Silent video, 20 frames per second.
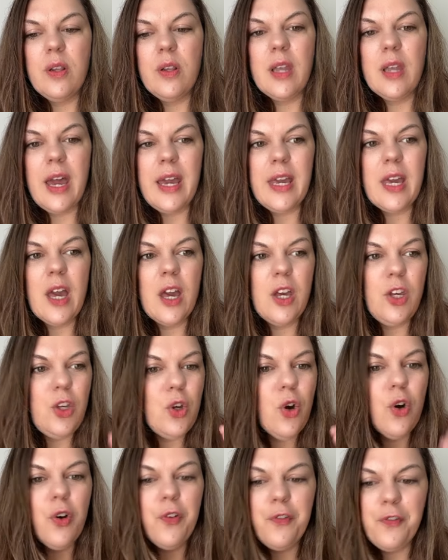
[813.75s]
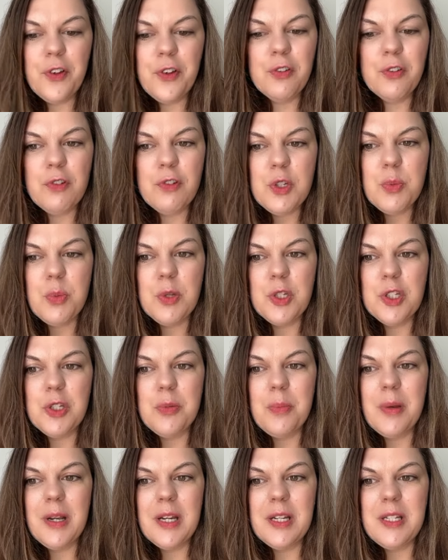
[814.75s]
like your full
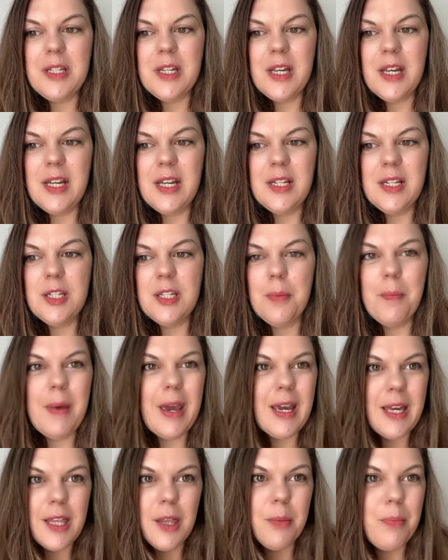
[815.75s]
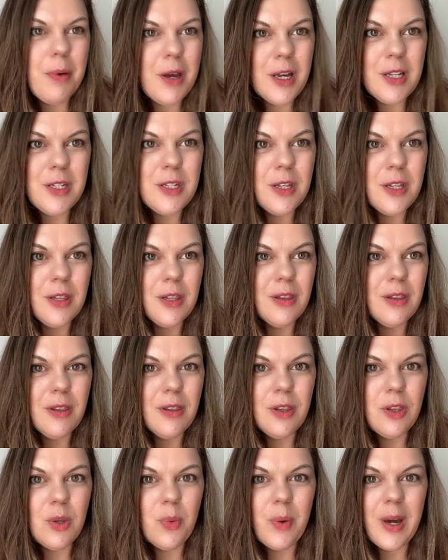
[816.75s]
responsibility to make the person
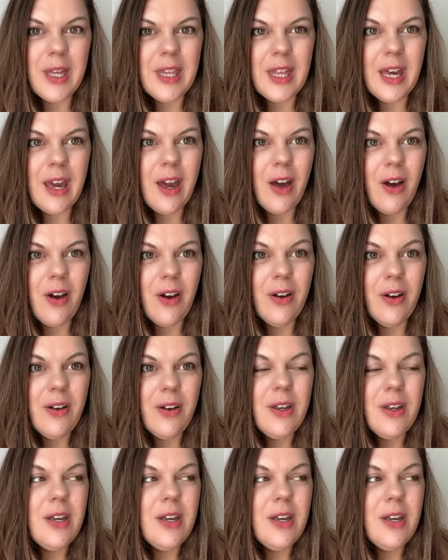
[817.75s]
the way they are.